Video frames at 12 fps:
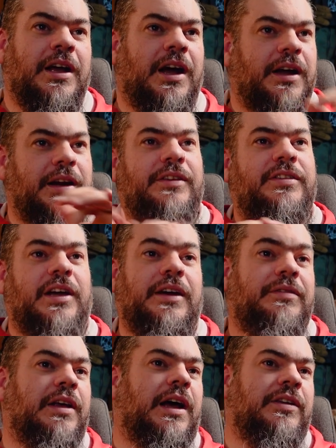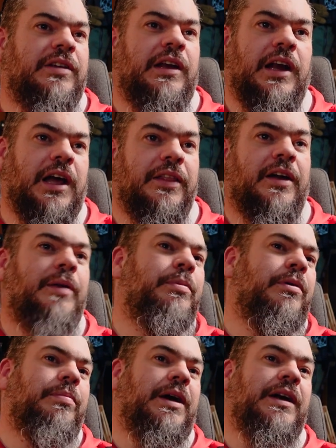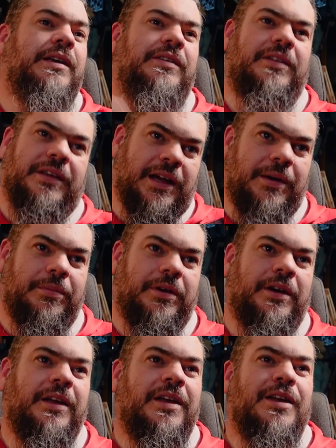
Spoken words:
and then saved that as a LUT that I put back into the camera